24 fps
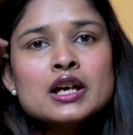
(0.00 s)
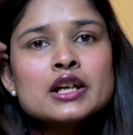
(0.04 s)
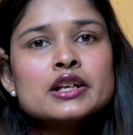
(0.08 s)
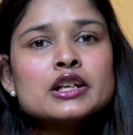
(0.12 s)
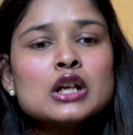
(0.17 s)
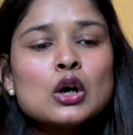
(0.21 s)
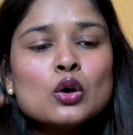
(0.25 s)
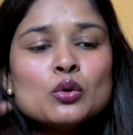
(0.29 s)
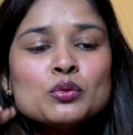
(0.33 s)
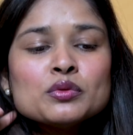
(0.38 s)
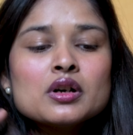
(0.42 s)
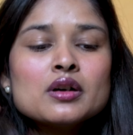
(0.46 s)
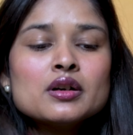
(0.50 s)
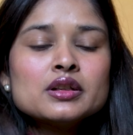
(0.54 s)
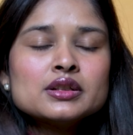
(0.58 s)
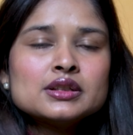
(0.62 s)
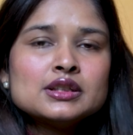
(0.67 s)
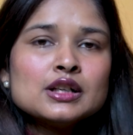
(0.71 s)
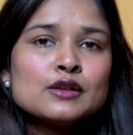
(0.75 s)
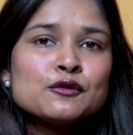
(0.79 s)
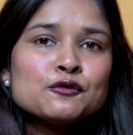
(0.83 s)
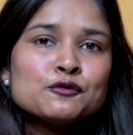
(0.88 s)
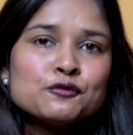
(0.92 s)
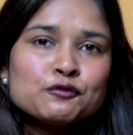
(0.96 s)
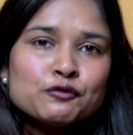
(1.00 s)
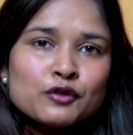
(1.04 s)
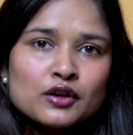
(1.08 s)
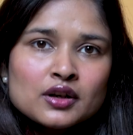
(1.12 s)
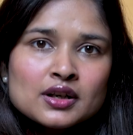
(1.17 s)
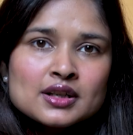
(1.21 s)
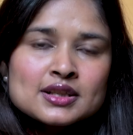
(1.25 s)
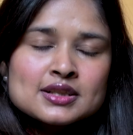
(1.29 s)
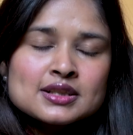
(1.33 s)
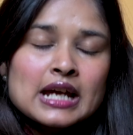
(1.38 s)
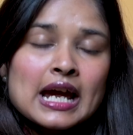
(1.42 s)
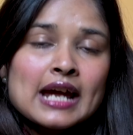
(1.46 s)
Now, the
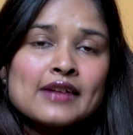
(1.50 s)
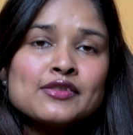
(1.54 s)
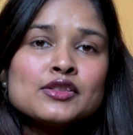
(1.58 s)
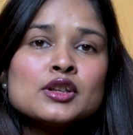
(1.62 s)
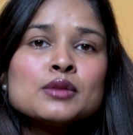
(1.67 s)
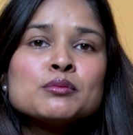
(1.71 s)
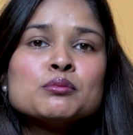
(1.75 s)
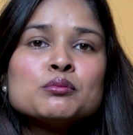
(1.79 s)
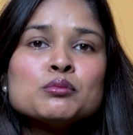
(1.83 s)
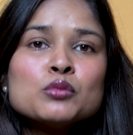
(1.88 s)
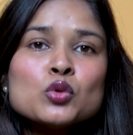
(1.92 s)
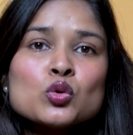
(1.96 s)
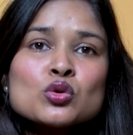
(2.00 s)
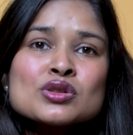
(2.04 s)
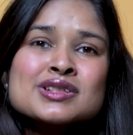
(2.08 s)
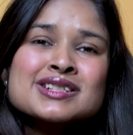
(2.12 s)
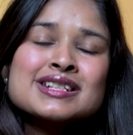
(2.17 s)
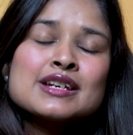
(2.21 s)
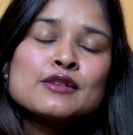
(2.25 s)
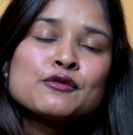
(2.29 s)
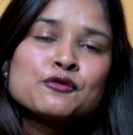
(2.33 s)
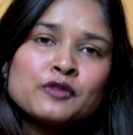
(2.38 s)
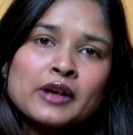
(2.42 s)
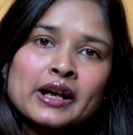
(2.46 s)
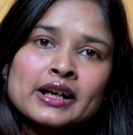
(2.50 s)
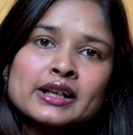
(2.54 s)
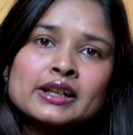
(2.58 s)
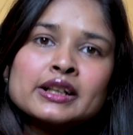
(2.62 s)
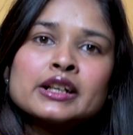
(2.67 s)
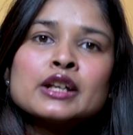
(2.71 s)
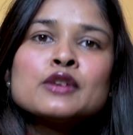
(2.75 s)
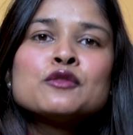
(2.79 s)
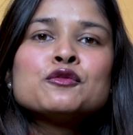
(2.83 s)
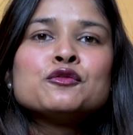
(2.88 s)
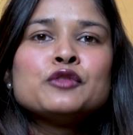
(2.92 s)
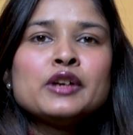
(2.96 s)
first and the most
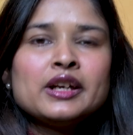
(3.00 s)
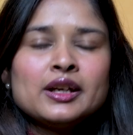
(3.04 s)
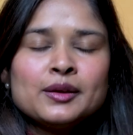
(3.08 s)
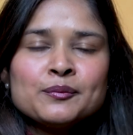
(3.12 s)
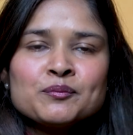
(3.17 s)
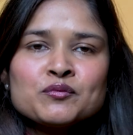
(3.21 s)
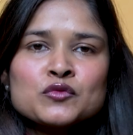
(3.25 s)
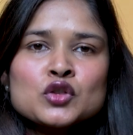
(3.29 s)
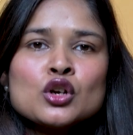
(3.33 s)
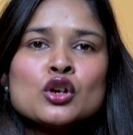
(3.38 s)
effective way